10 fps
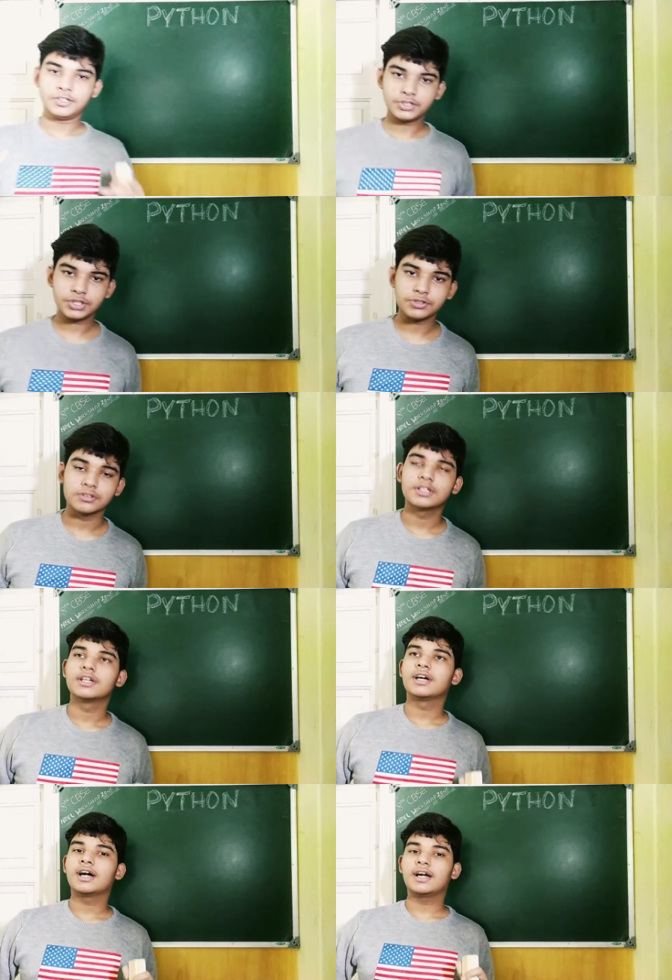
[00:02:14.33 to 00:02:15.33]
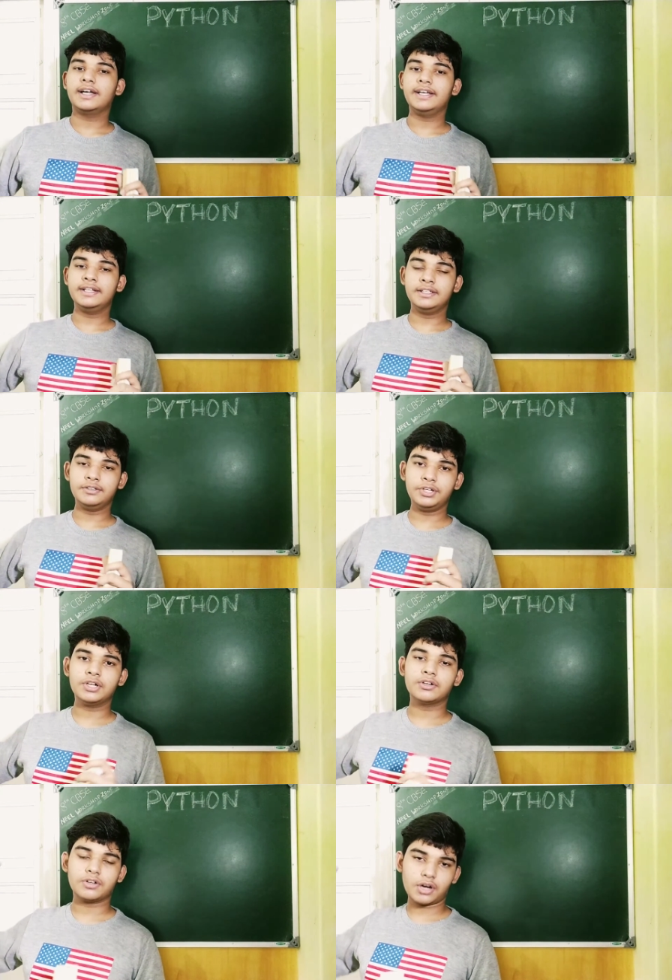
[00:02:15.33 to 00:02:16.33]
So
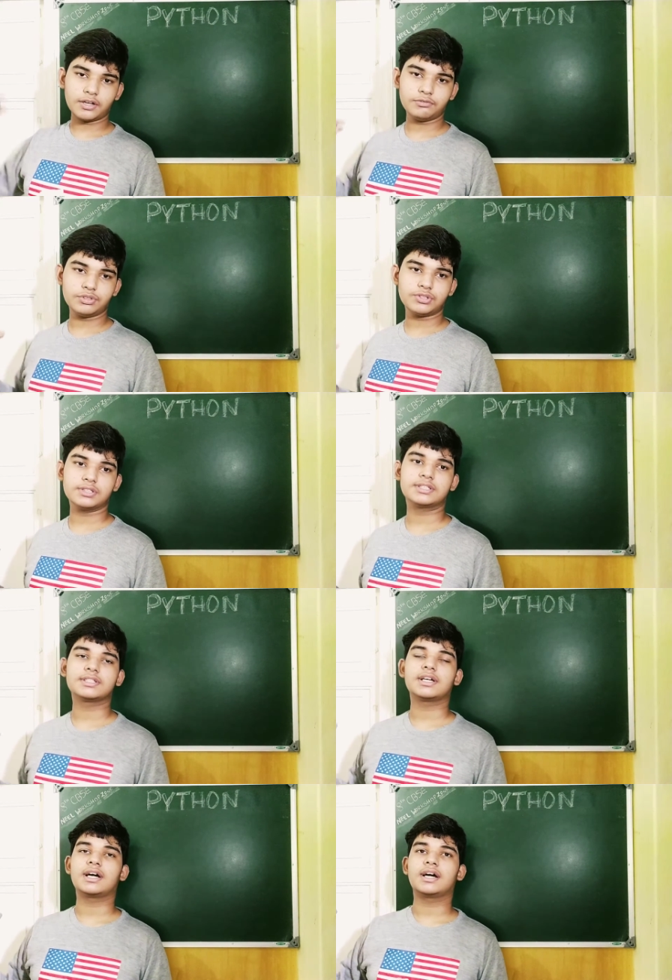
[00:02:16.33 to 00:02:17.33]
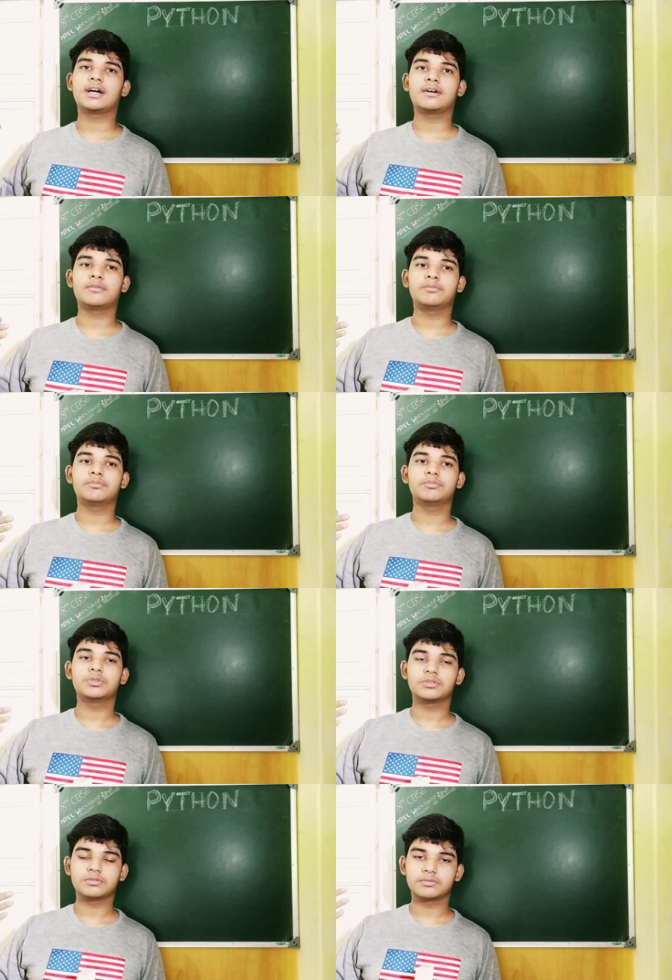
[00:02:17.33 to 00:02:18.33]
in all of those
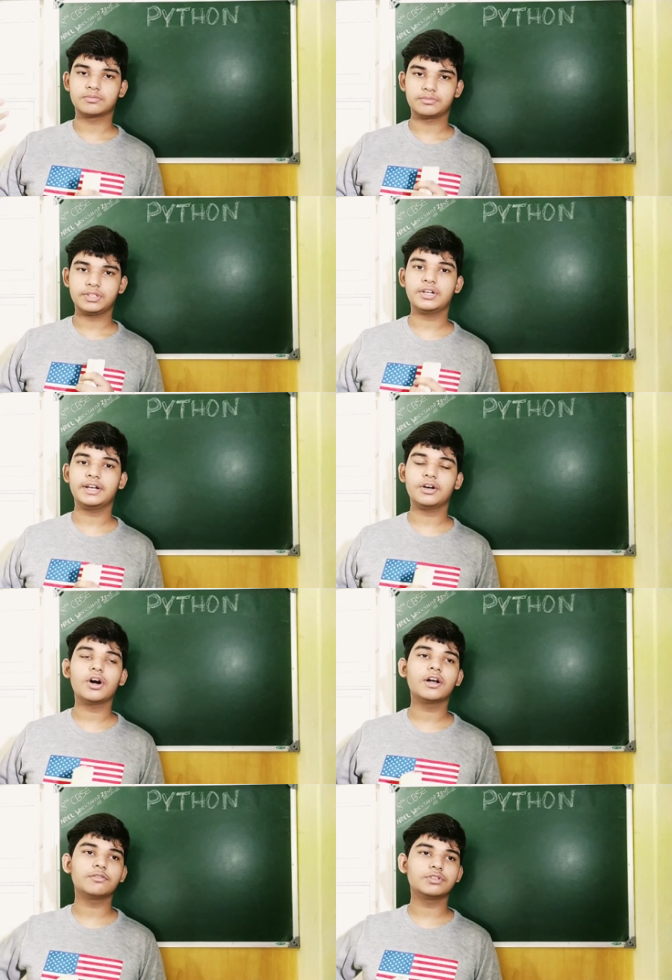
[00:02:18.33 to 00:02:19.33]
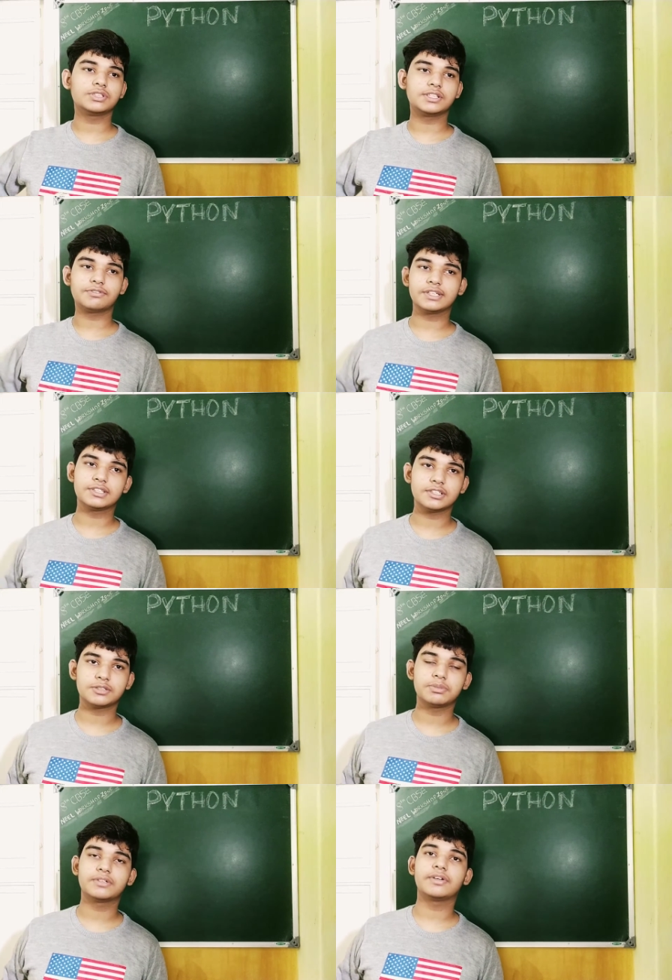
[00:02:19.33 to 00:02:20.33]
in all of those
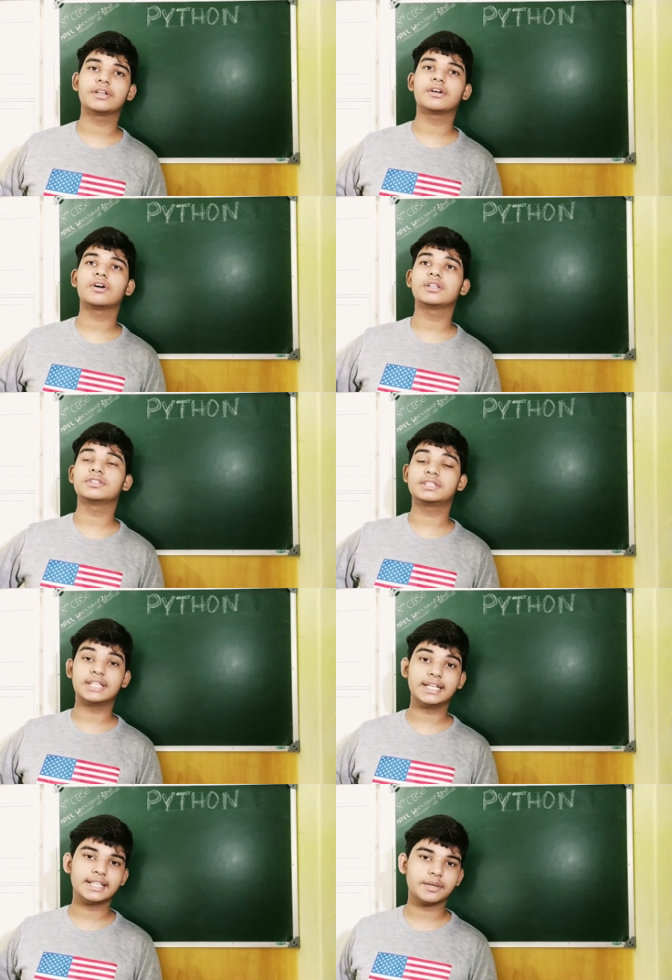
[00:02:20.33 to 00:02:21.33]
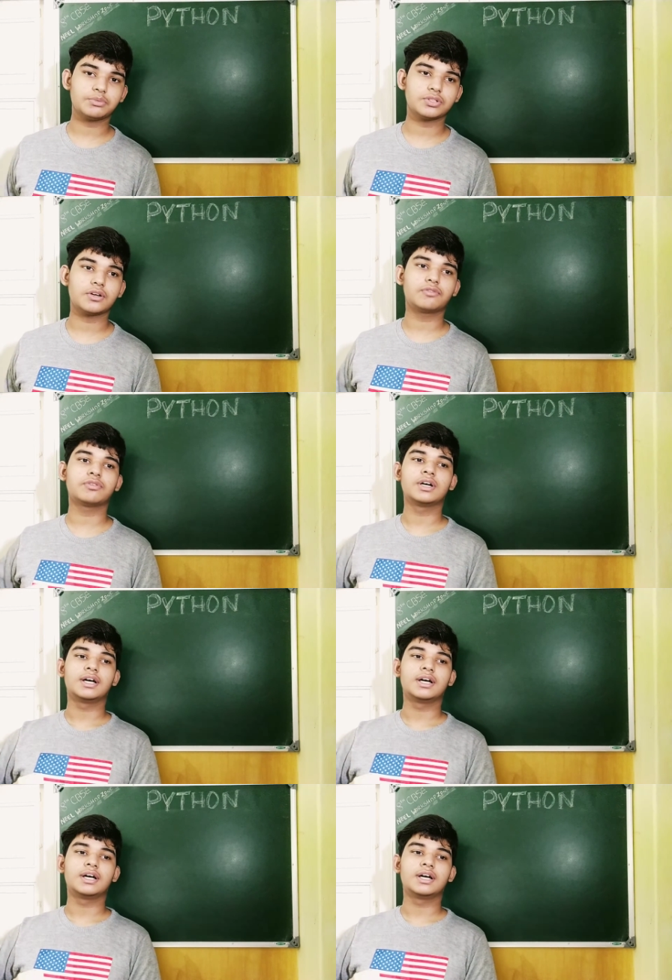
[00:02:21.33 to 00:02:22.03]
differences between all these three types of